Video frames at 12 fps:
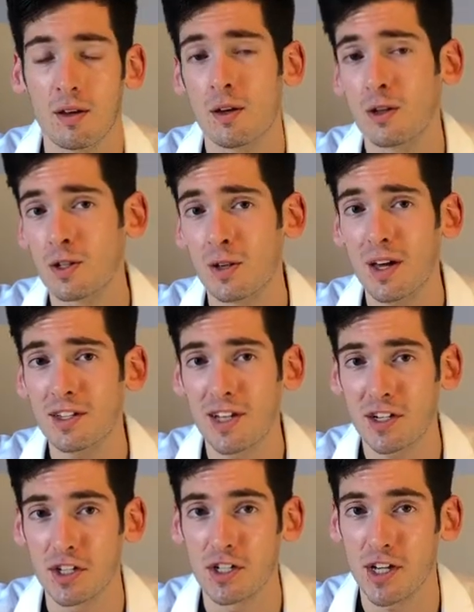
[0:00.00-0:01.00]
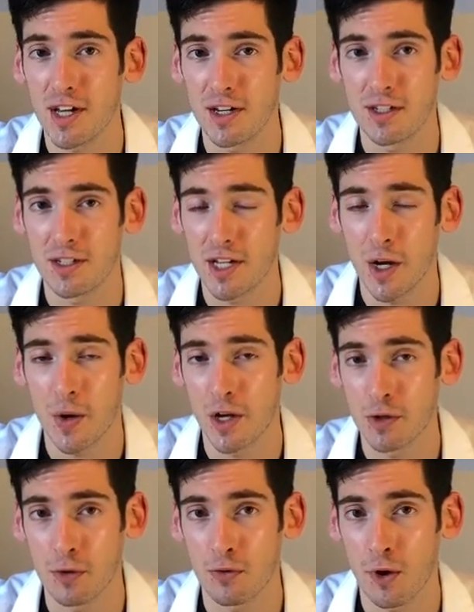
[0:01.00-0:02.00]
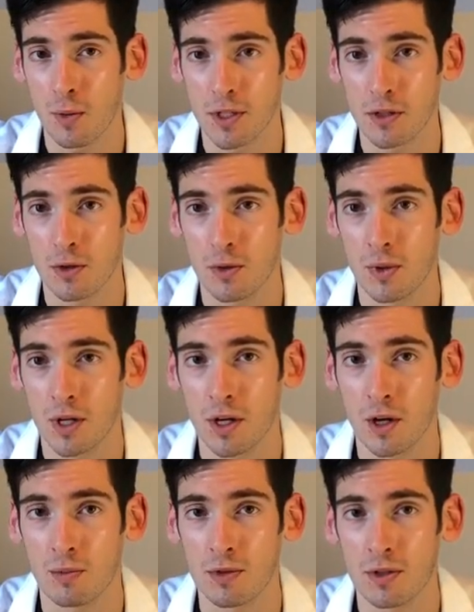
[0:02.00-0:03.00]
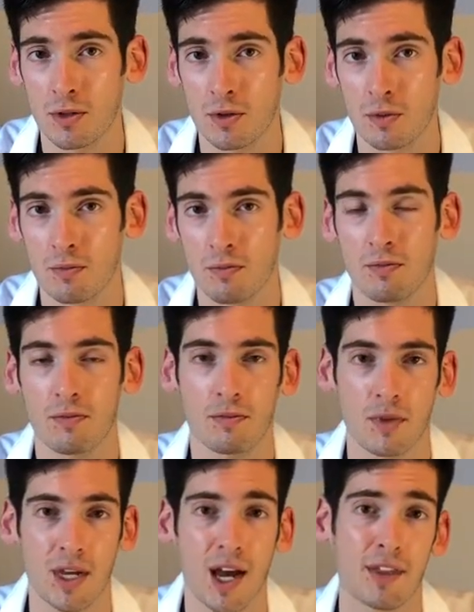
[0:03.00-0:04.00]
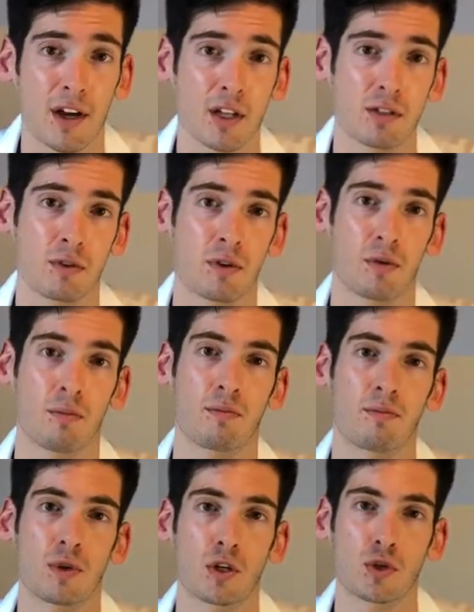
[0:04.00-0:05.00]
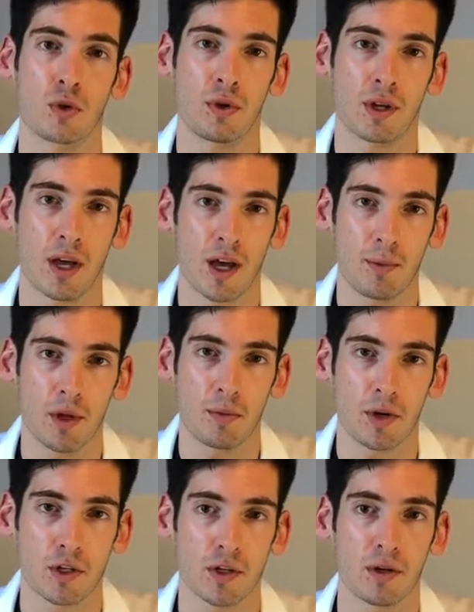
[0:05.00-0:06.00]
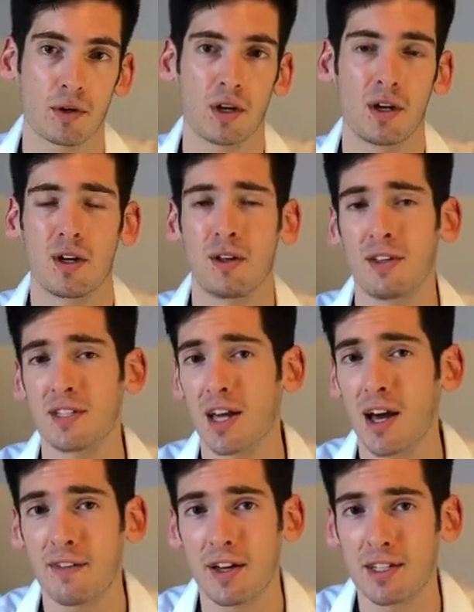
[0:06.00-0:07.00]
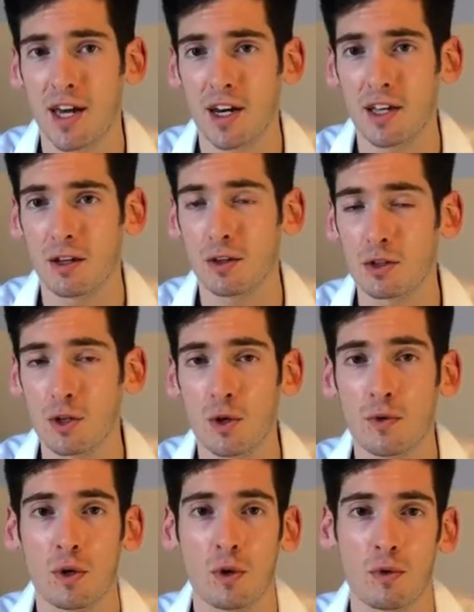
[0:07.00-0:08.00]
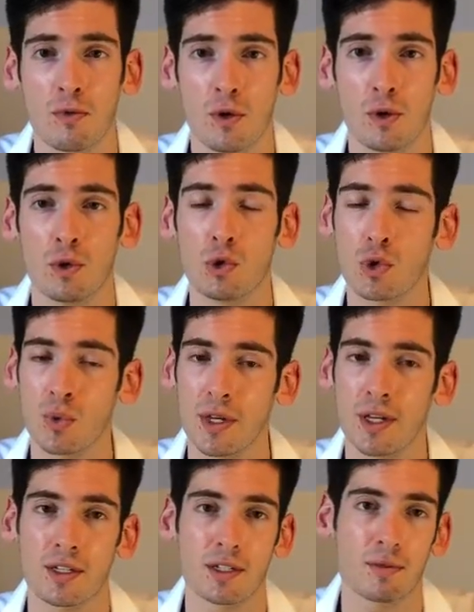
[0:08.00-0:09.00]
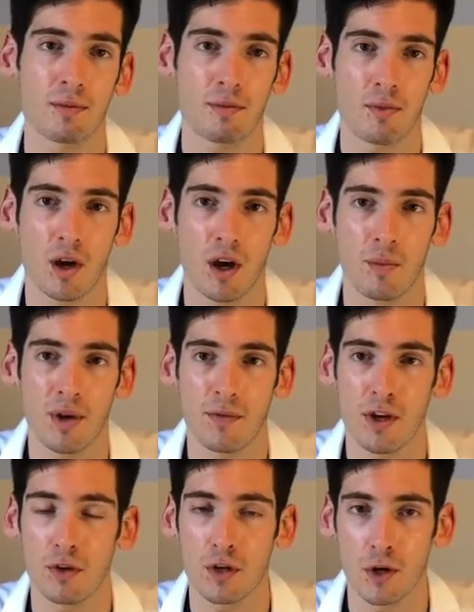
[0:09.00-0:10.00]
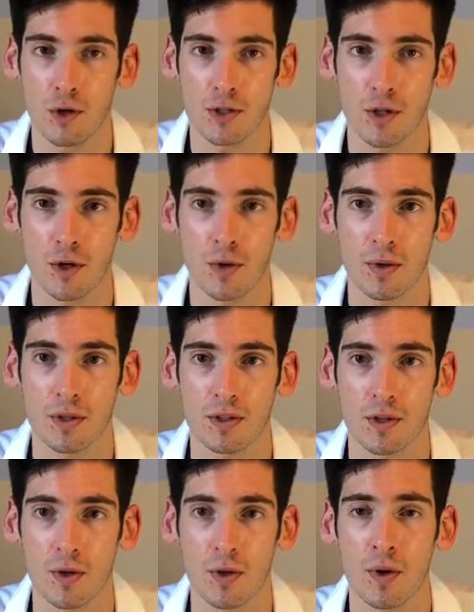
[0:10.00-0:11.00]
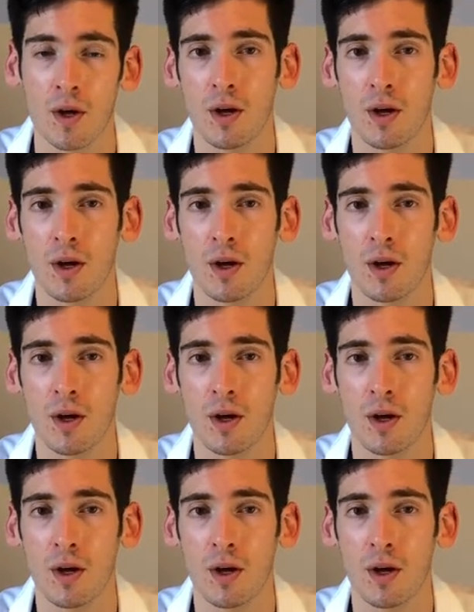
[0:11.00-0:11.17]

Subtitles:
So a lot's actually changed since I graduated pharmacy school when it comes to the guidelines for controlling high blood pressure. These guidelines kind of get looked over, reviewed, tweaked every other year or so, and so